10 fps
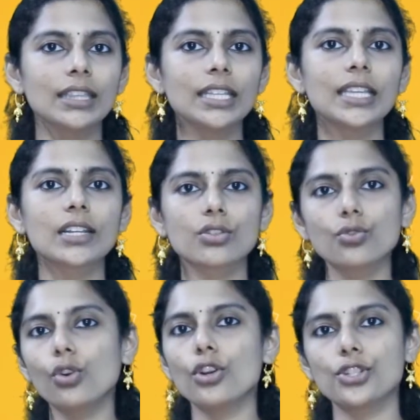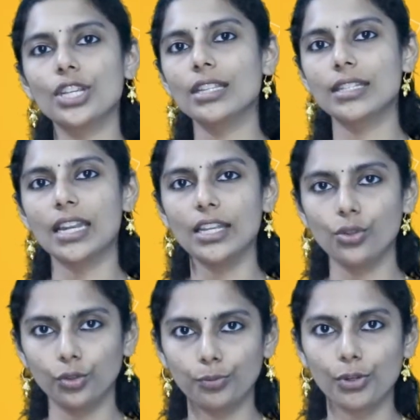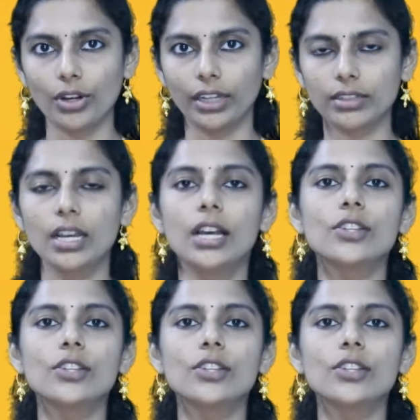then there is no logic in selling those products.